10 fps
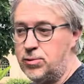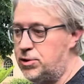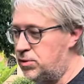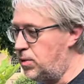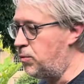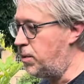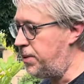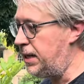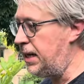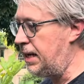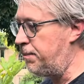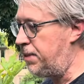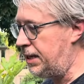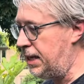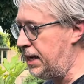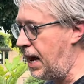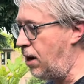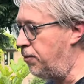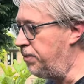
which is what we're picking now.